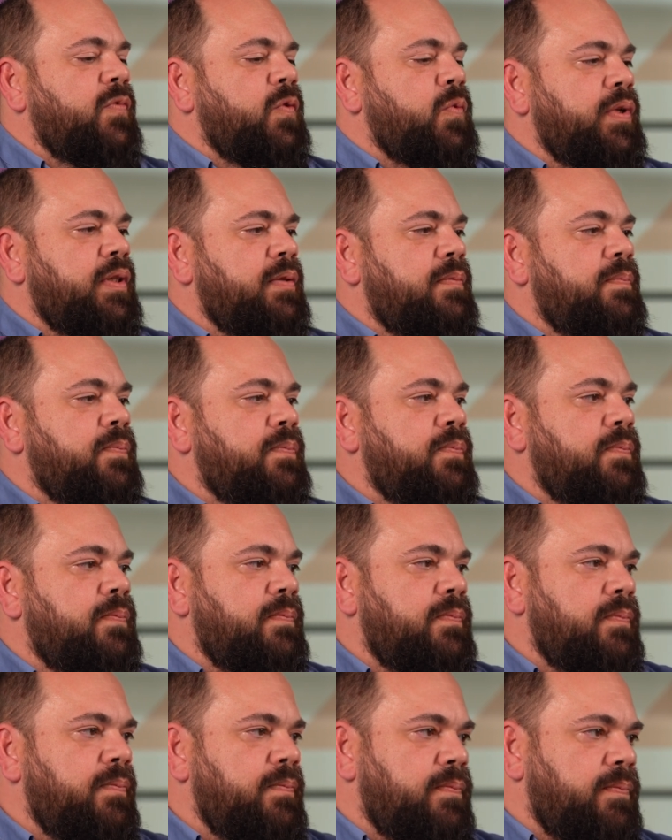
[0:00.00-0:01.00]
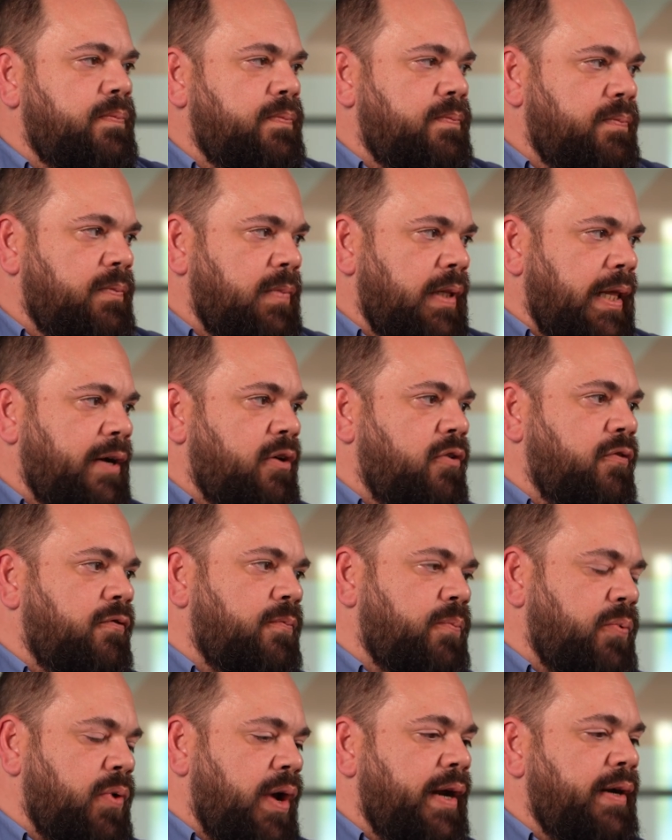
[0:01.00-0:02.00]
with lack
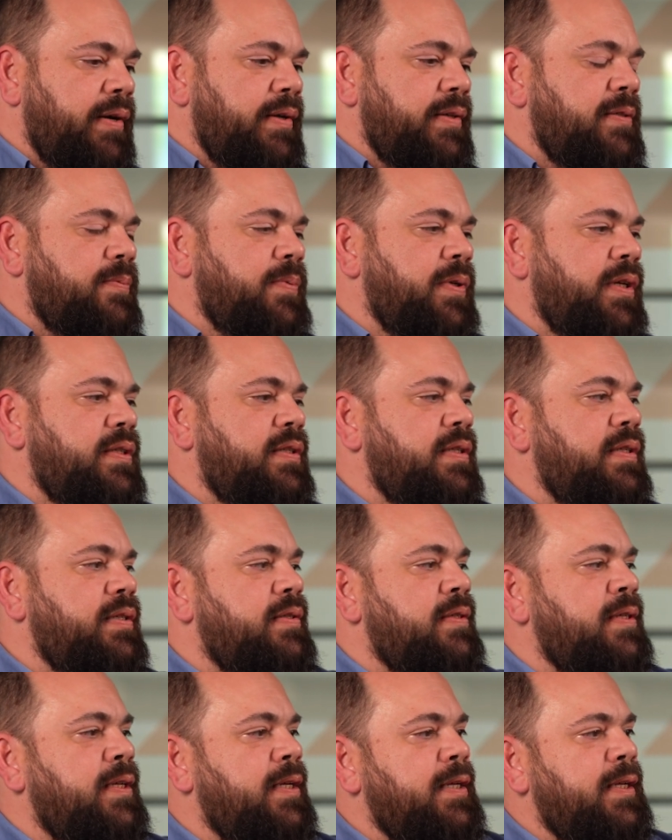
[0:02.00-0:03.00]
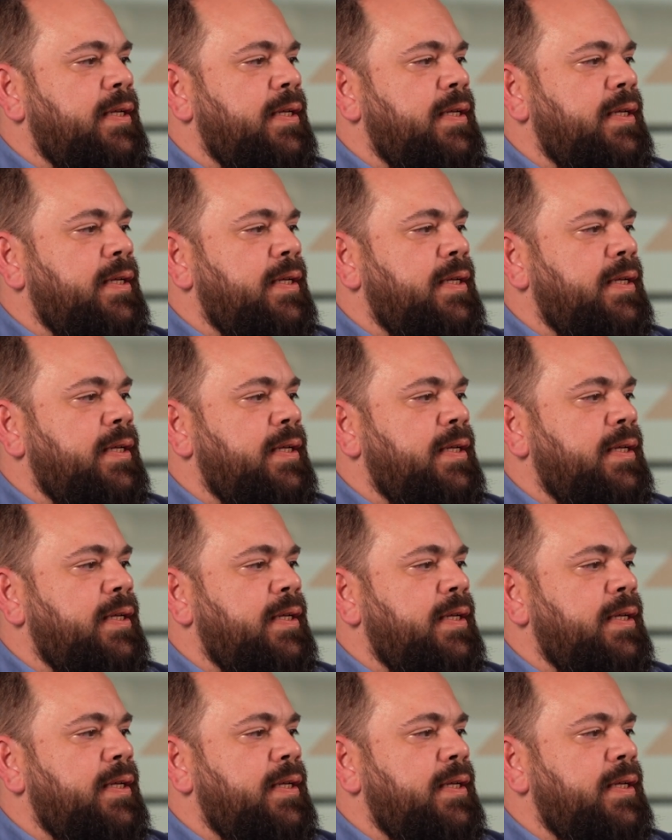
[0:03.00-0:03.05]
of prior experiences.